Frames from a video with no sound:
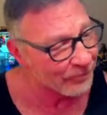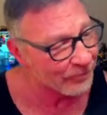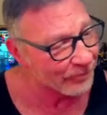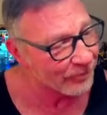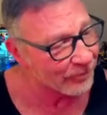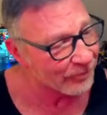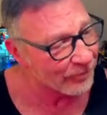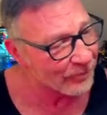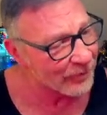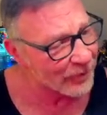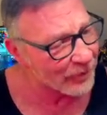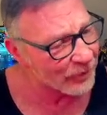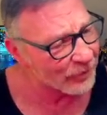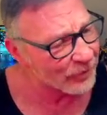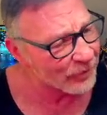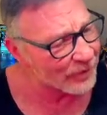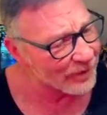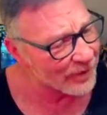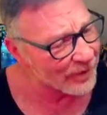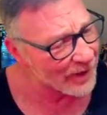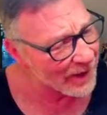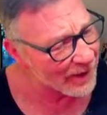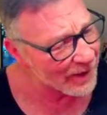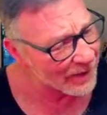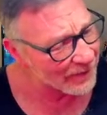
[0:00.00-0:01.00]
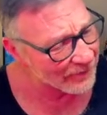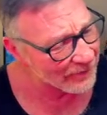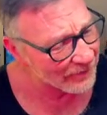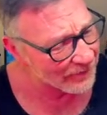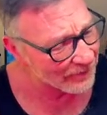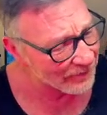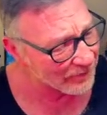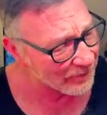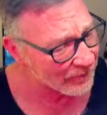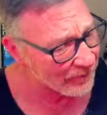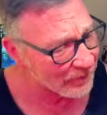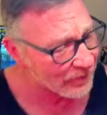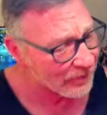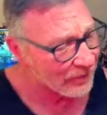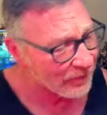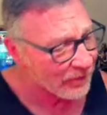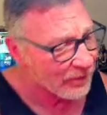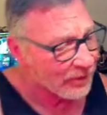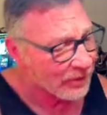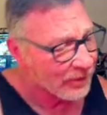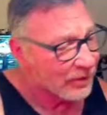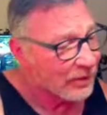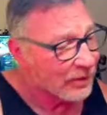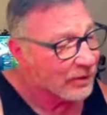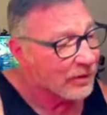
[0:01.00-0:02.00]
There's that,
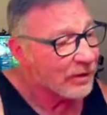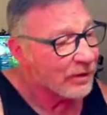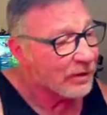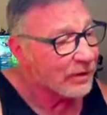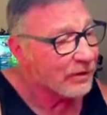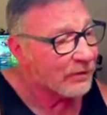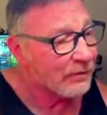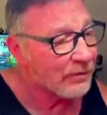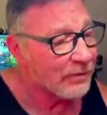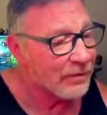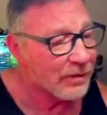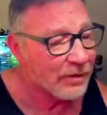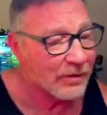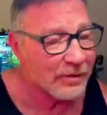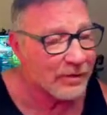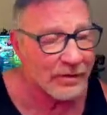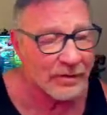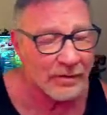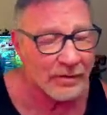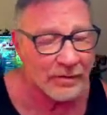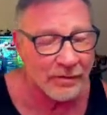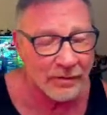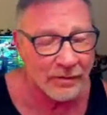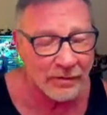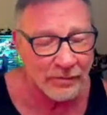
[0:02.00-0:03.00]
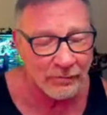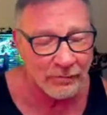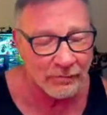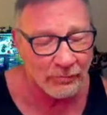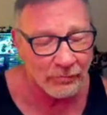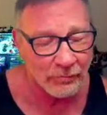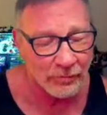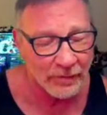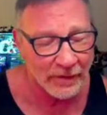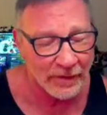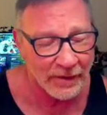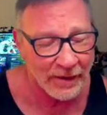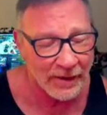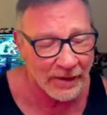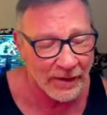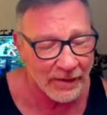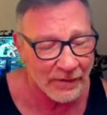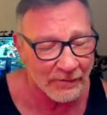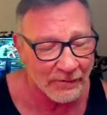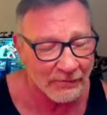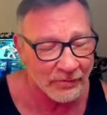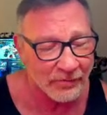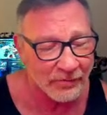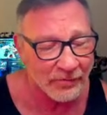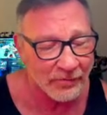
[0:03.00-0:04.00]
and then we have
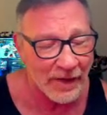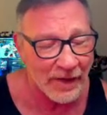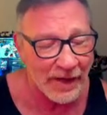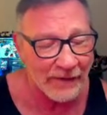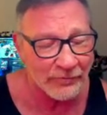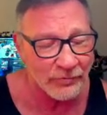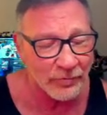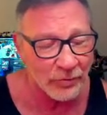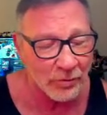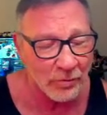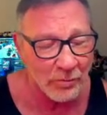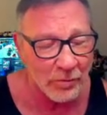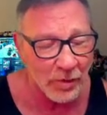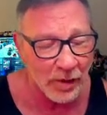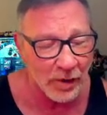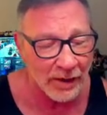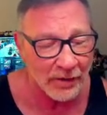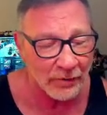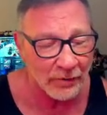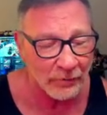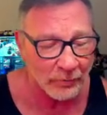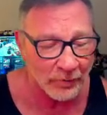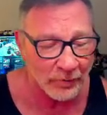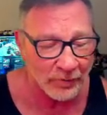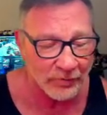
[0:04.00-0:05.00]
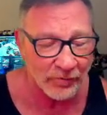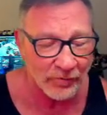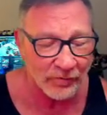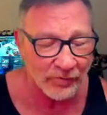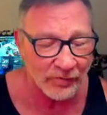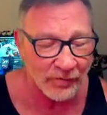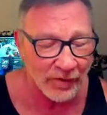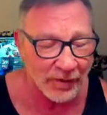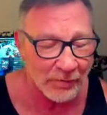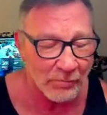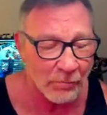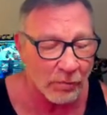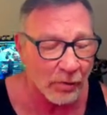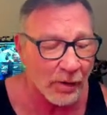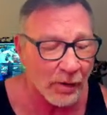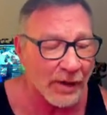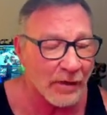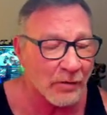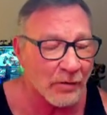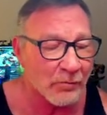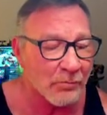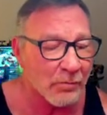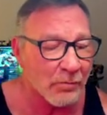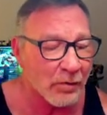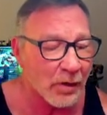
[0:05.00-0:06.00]
satchel brown, which is a brown.
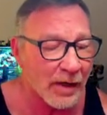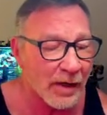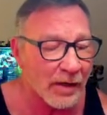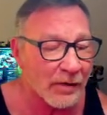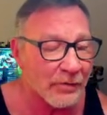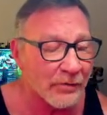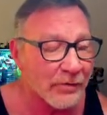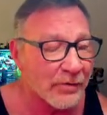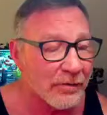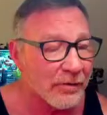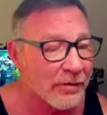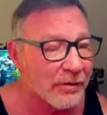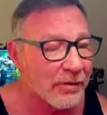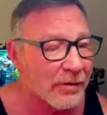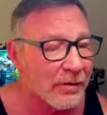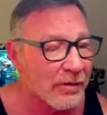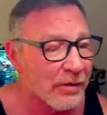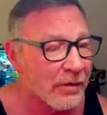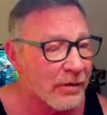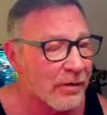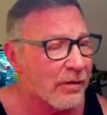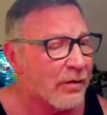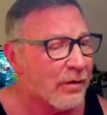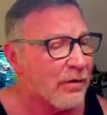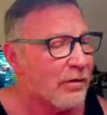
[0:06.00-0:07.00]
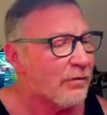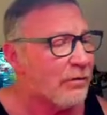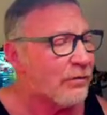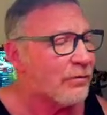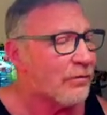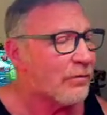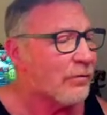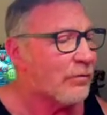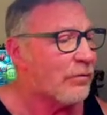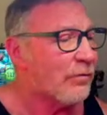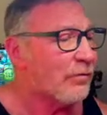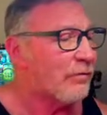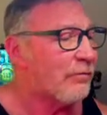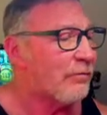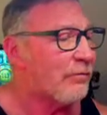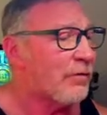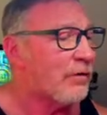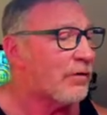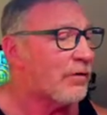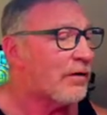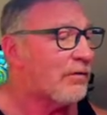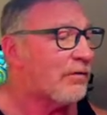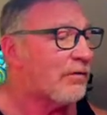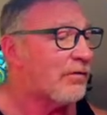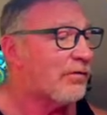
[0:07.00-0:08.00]
So if you can
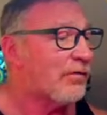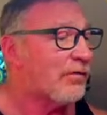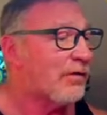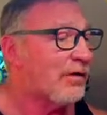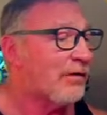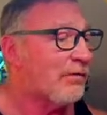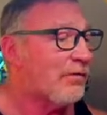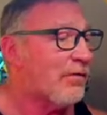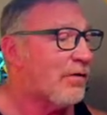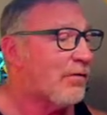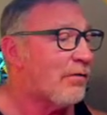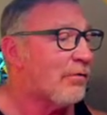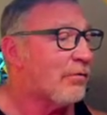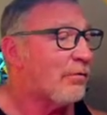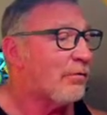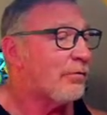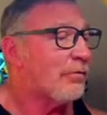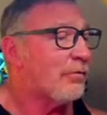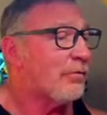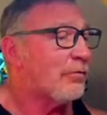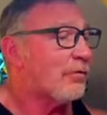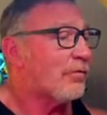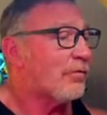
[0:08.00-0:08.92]
see those,